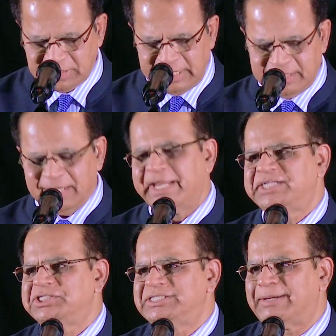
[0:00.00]
in
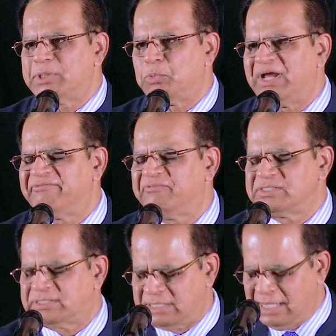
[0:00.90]
Galatians chapter 1
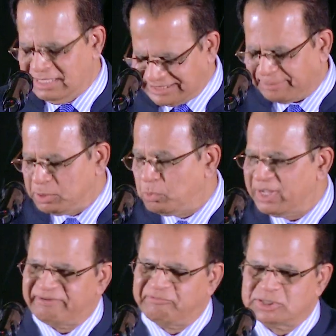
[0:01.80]
verse chapter
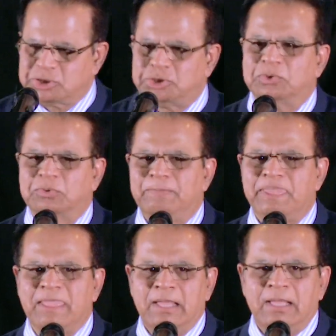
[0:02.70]
1 and verse 2
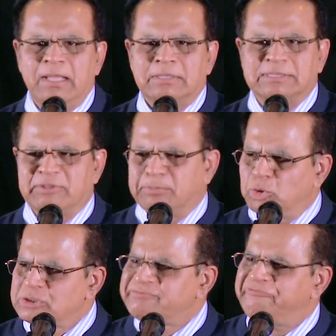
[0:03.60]
some of the
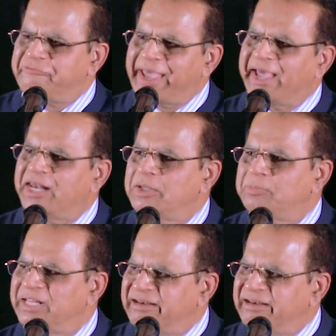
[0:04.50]
most valuable